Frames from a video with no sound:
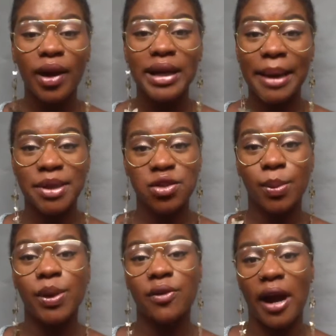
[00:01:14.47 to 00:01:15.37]
Let me
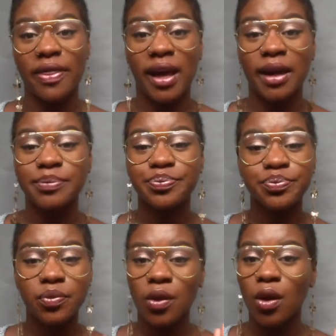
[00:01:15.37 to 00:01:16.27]
stop you right there.
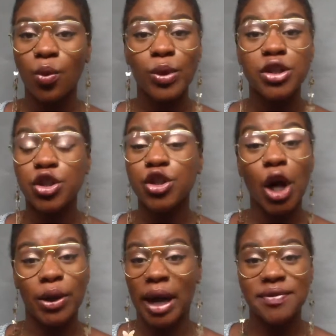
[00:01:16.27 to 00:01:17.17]
You
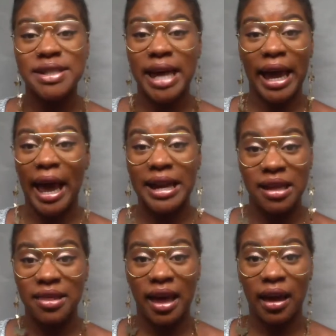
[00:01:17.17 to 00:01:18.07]
don't have to say
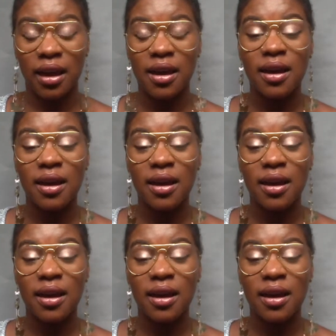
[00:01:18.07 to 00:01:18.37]
anything.